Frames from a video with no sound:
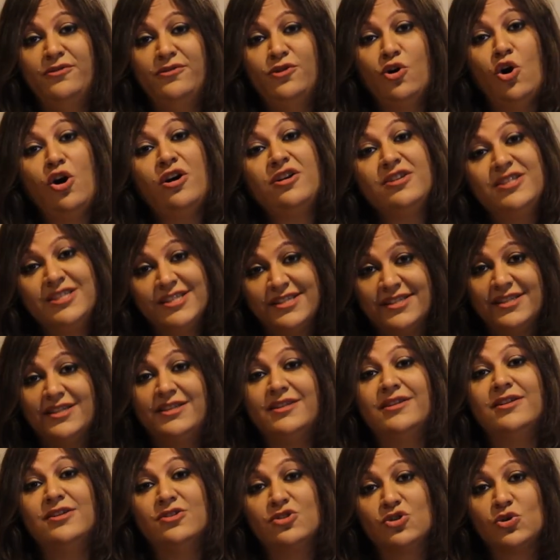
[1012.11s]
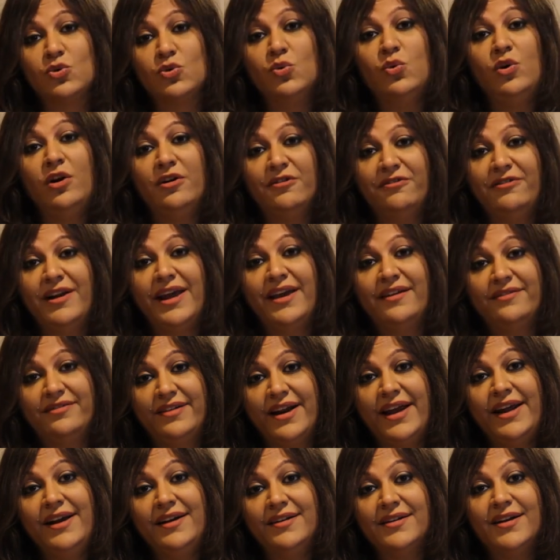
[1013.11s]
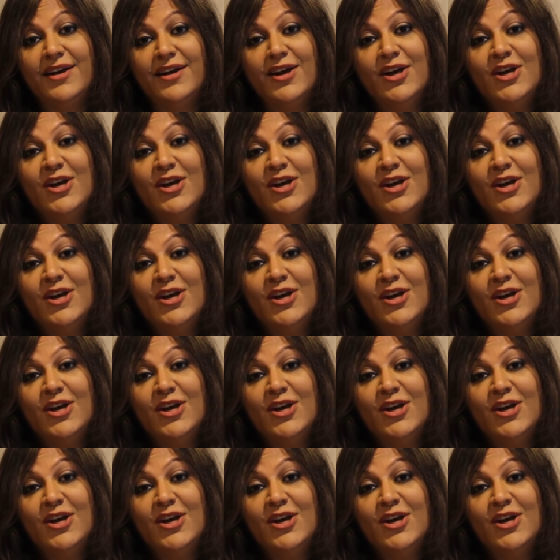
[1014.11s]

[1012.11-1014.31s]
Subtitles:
not just sit in a school of life, right?